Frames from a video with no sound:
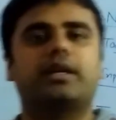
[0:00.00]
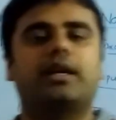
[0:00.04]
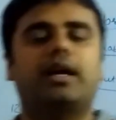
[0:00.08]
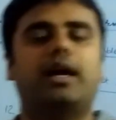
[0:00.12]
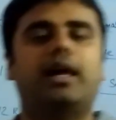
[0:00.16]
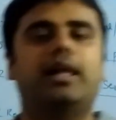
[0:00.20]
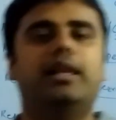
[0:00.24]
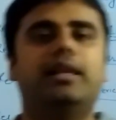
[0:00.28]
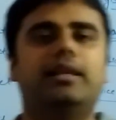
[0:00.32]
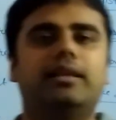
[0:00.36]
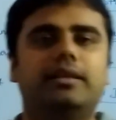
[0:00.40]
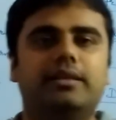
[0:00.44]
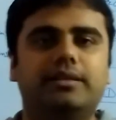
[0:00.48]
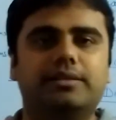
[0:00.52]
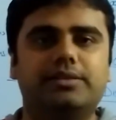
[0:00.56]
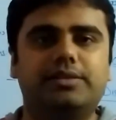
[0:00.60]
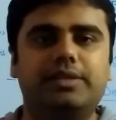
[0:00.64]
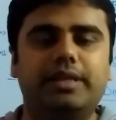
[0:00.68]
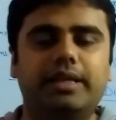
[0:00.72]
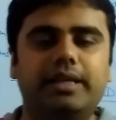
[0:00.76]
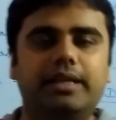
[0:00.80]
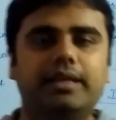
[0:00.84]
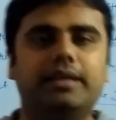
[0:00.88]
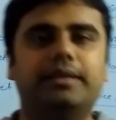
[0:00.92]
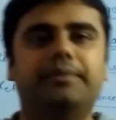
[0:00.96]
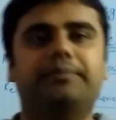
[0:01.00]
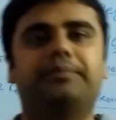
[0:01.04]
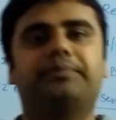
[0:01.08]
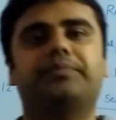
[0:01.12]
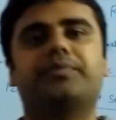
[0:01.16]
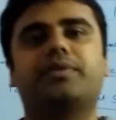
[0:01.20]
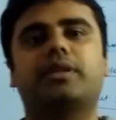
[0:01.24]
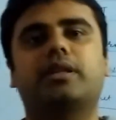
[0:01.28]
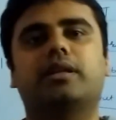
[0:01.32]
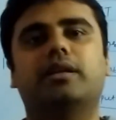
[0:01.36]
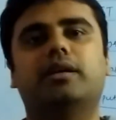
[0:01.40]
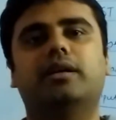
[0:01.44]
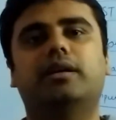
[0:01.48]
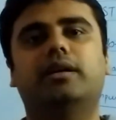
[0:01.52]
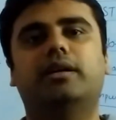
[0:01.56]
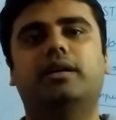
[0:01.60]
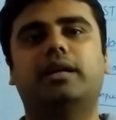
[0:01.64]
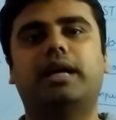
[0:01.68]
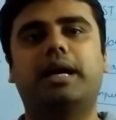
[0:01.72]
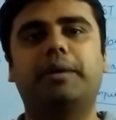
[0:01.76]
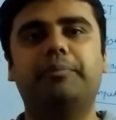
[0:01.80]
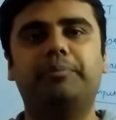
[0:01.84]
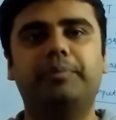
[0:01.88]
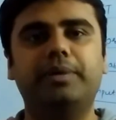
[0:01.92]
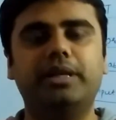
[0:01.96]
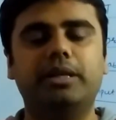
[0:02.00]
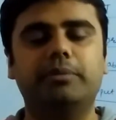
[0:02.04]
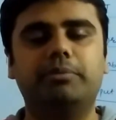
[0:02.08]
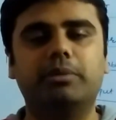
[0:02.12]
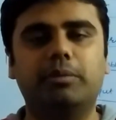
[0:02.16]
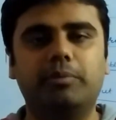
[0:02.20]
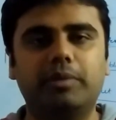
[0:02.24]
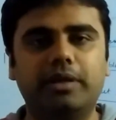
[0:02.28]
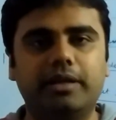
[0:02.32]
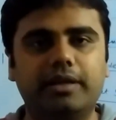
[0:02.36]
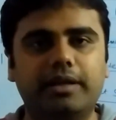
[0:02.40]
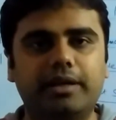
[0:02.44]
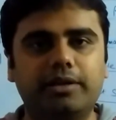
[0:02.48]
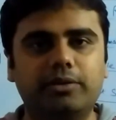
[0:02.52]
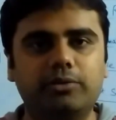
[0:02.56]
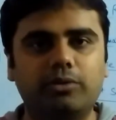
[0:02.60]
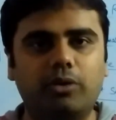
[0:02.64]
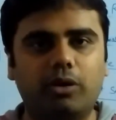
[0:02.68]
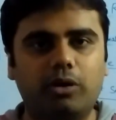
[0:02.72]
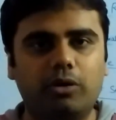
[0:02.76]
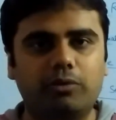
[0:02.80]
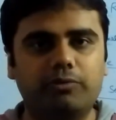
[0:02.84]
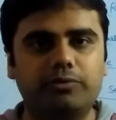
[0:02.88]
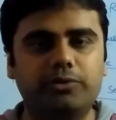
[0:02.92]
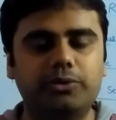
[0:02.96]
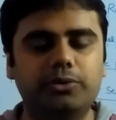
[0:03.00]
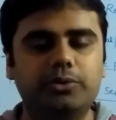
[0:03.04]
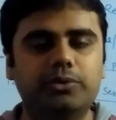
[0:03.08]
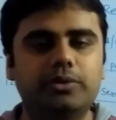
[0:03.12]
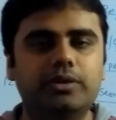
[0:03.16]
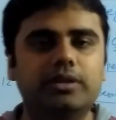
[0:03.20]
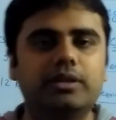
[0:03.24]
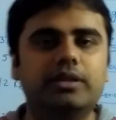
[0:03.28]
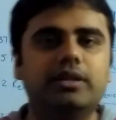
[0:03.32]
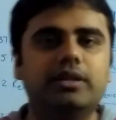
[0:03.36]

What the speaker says: I'll say Happy Republic Day to all of you,